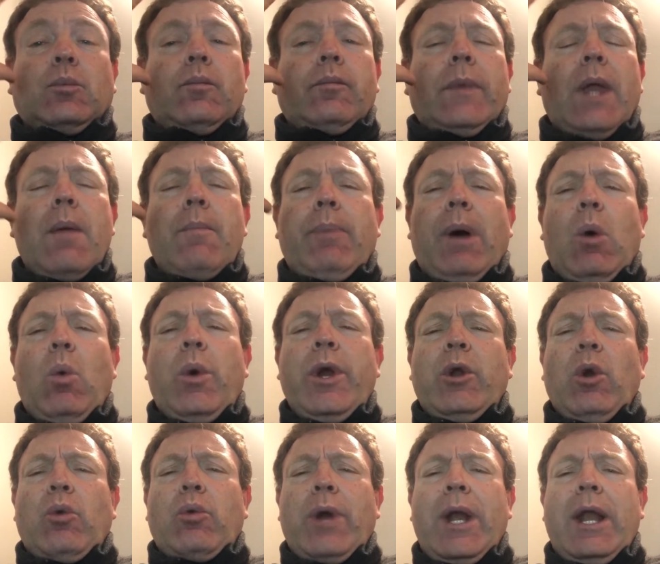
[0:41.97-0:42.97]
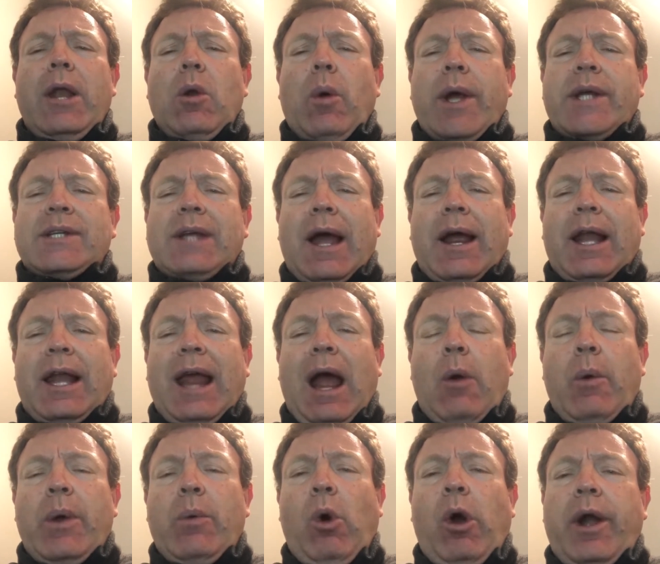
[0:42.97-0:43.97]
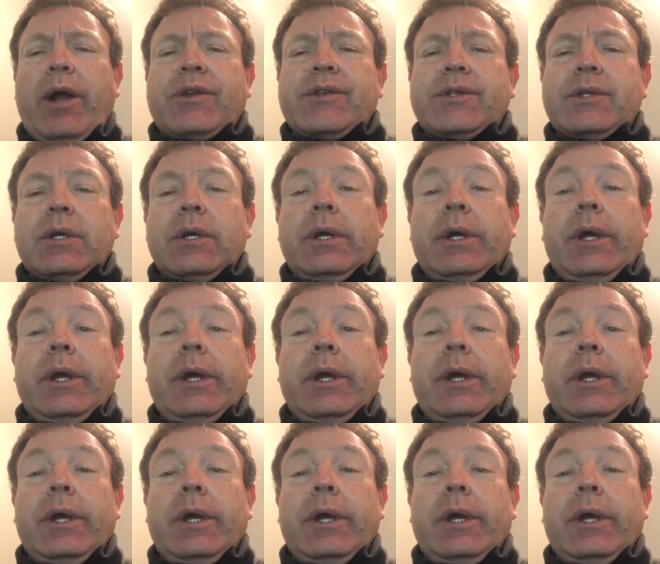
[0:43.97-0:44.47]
But we don't really know exactly how it works.